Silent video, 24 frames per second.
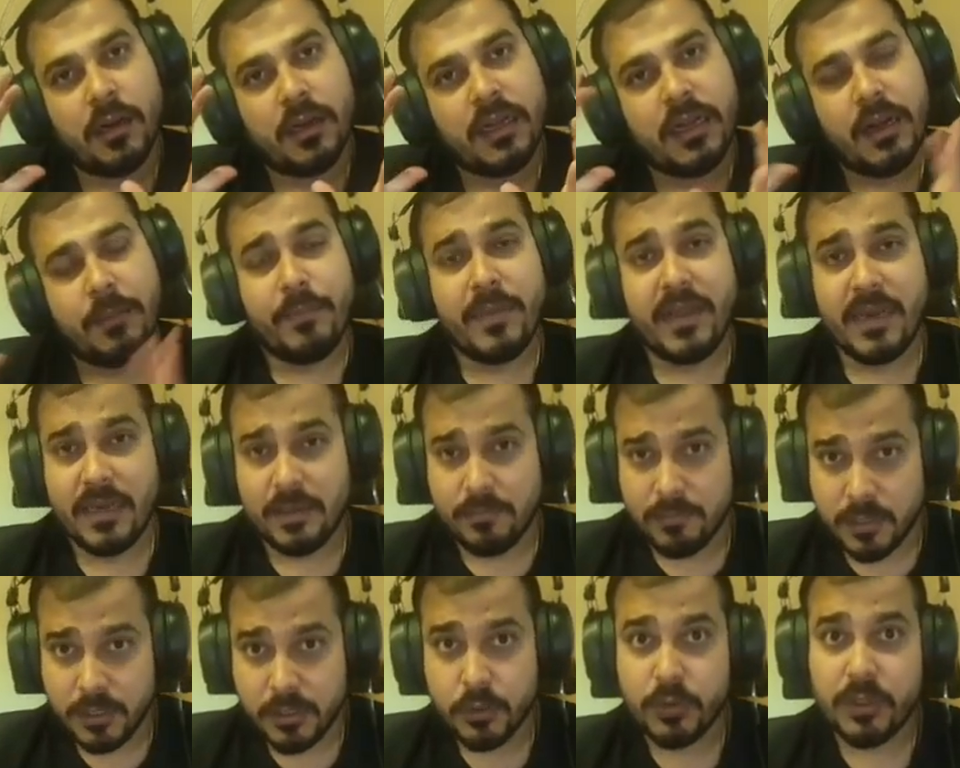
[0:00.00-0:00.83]

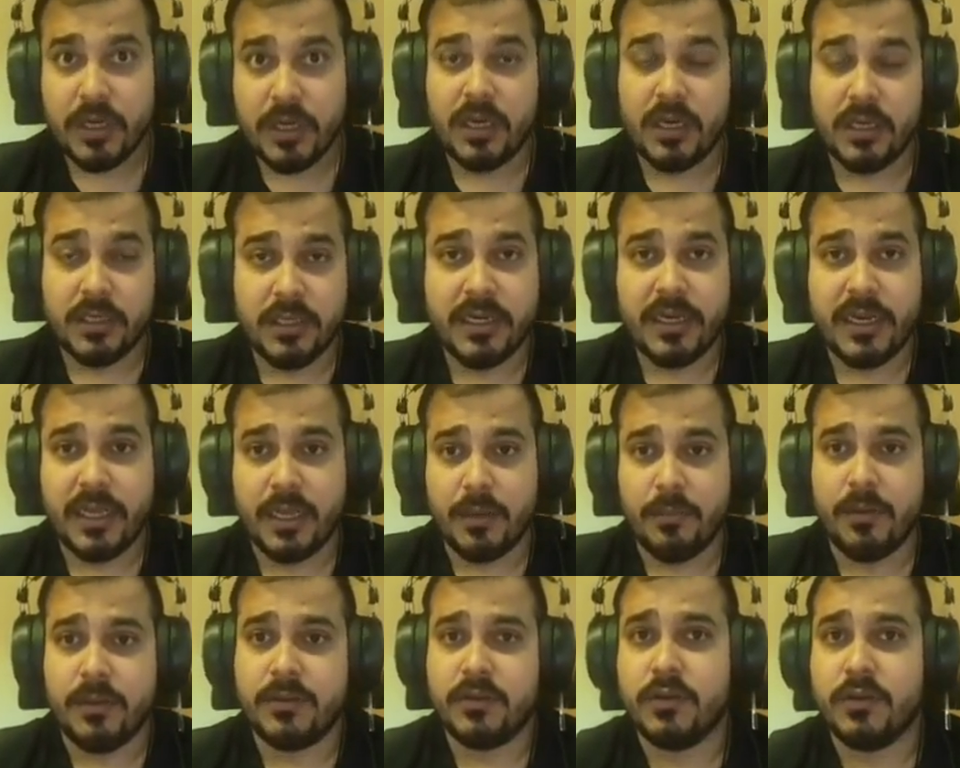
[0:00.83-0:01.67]
comparable to the other
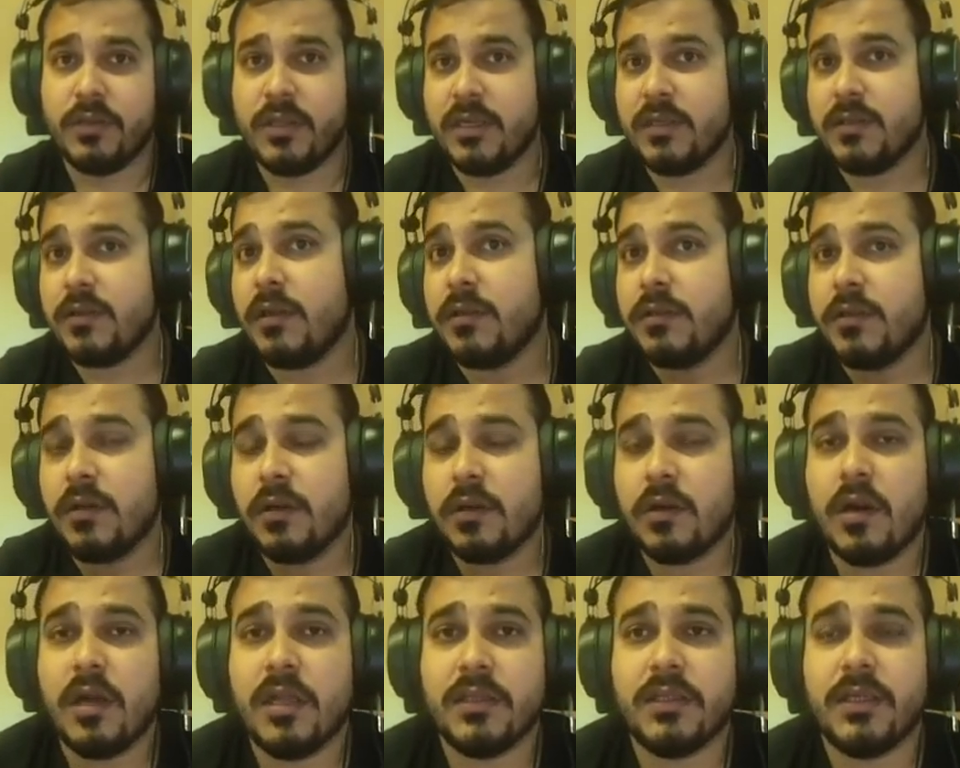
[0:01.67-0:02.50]
table. So there is also
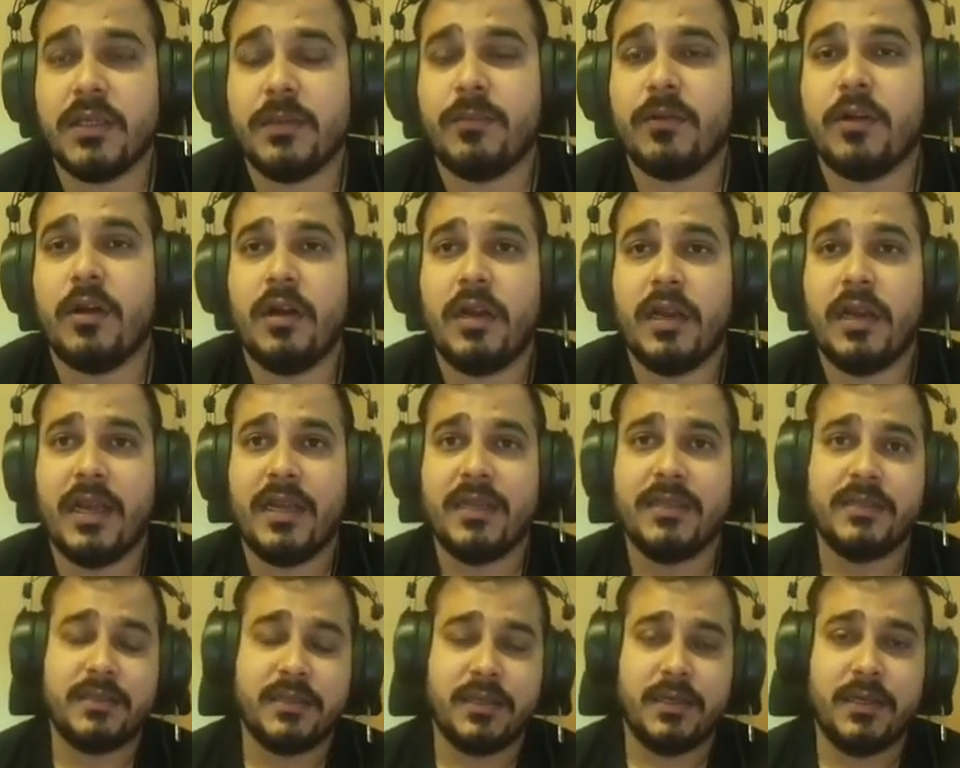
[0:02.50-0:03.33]
a concept called
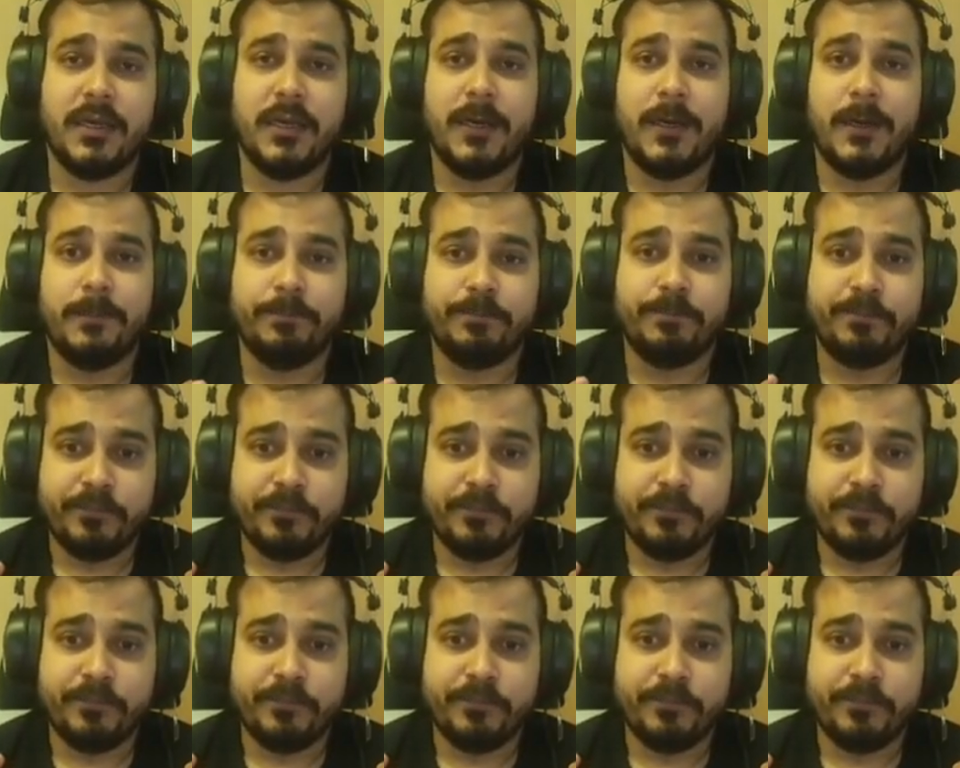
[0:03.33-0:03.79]
as uh,